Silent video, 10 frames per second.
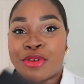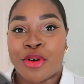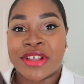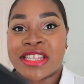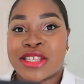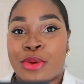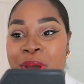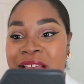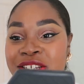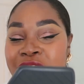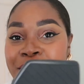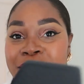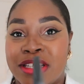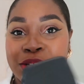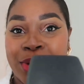they've got this square toe,
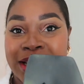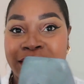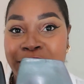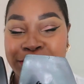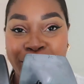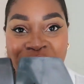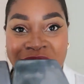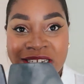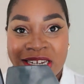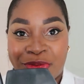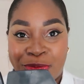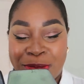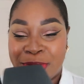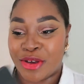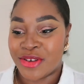and the square toe is what really did it for
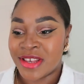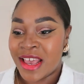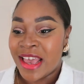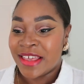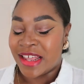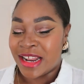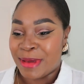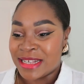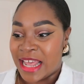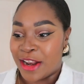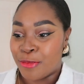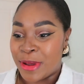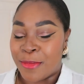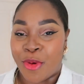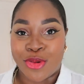me, because then it makes it a little
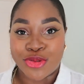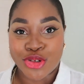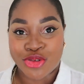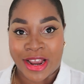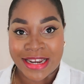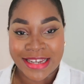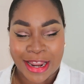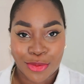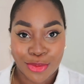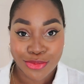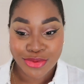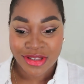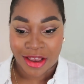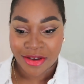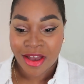bit more on trend. And
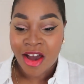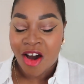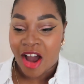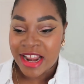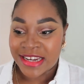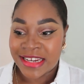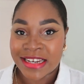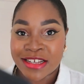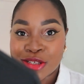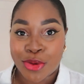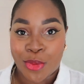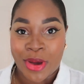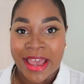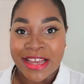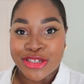also I needed a
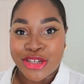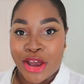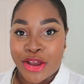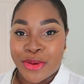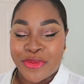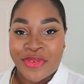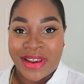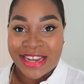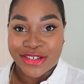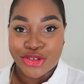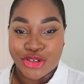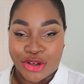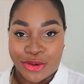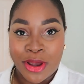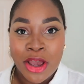square toe flat
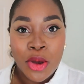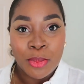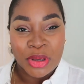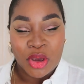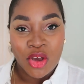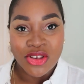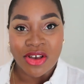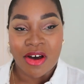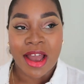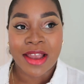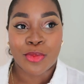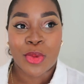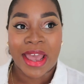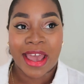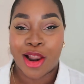shoe because I
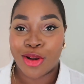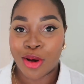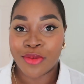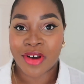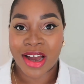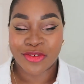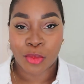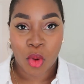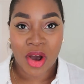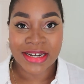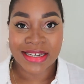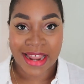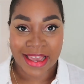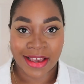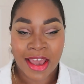wear a lot of kind of wide
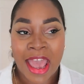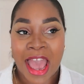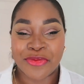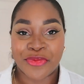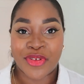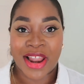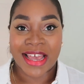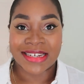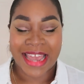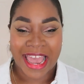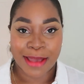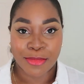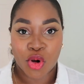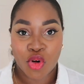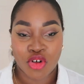leg and flared
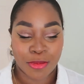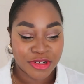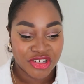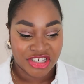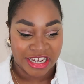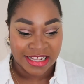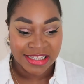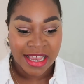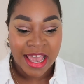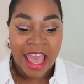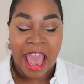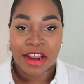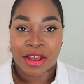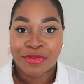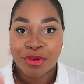hem cropped jeans,
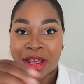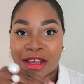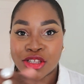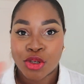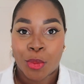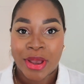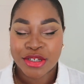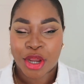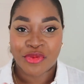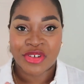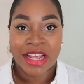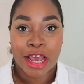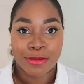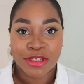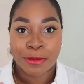and I feel like a square toe really
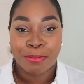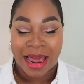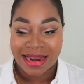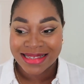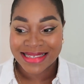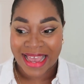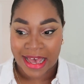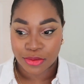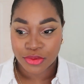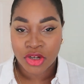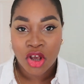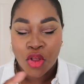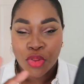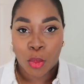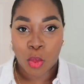helps to balance out
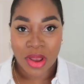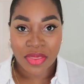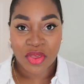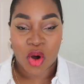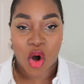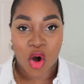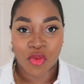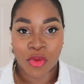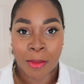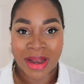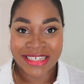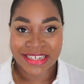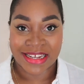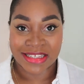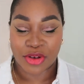the width of my
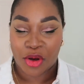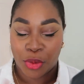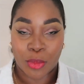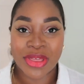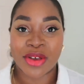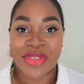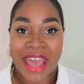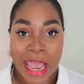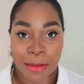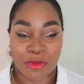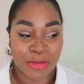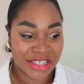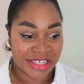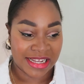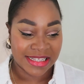jeans, the width of the hem of my
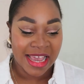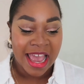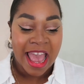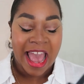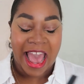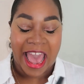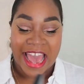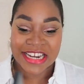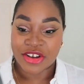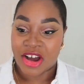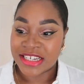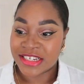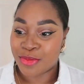jeans. And I